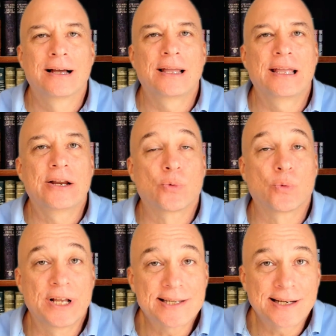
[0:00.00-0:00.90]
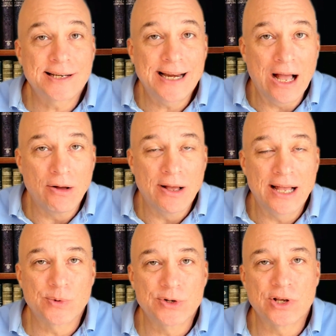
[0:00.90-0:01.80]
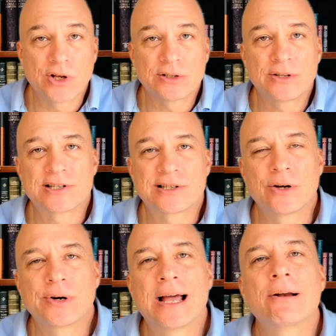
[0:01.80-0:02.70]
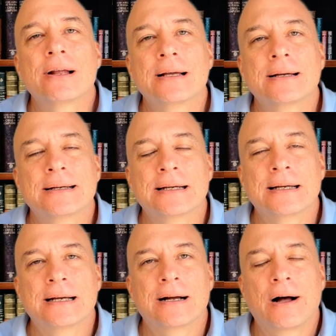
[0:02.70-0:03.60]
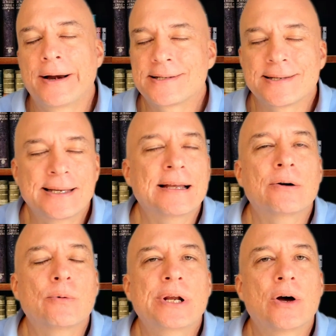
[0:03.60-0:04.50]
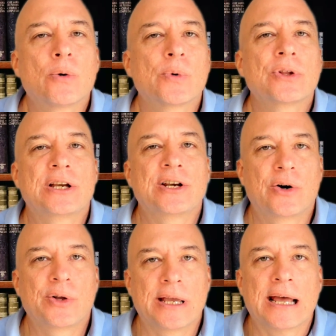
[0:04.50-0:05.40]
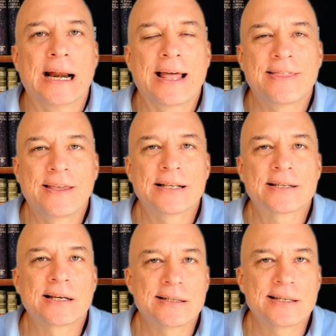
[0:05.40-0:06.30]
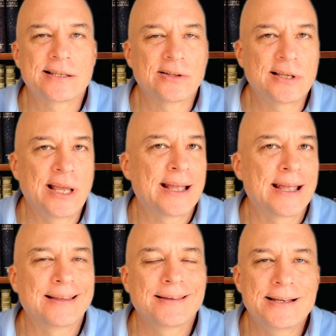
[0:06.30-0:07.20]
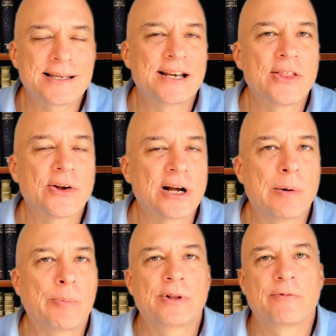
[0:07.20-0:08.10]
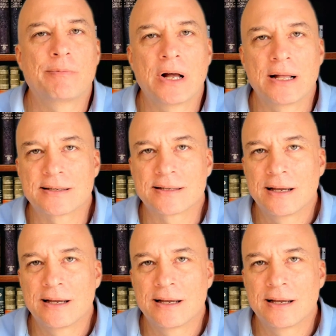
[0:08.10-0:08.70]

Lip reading: in risk now as a result of this slowdown? Honestly, we don't really know yet. I think it's going to still take at least another couple of months